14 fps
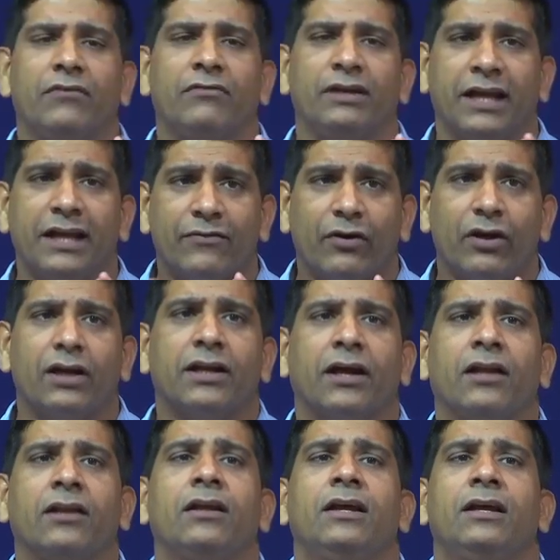will get
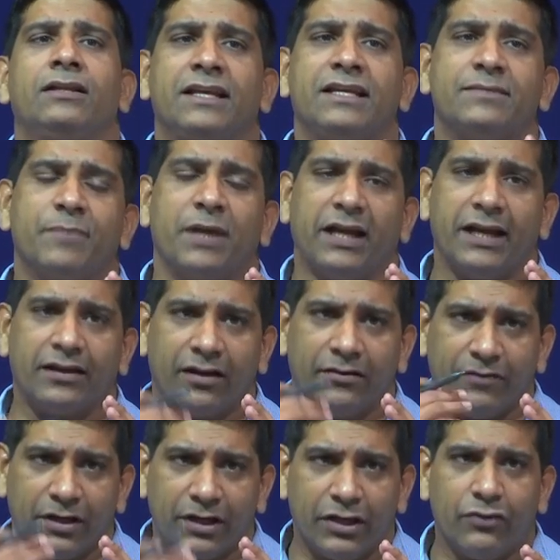volatile. Things may get
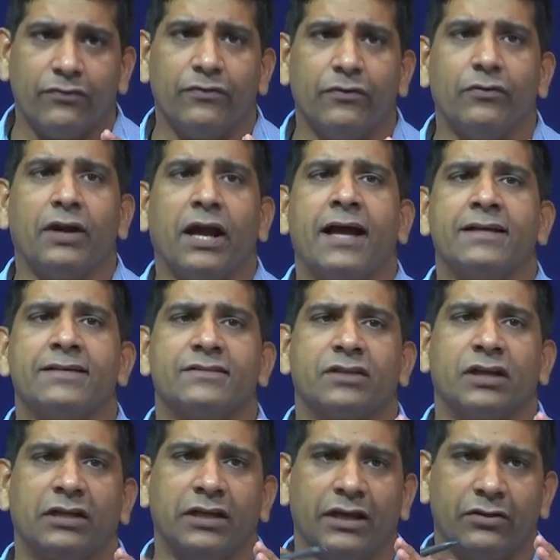converted to flue gas,
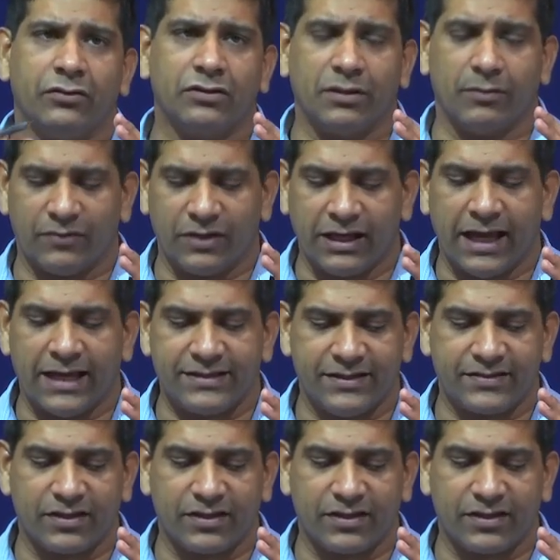get to some of the gaseous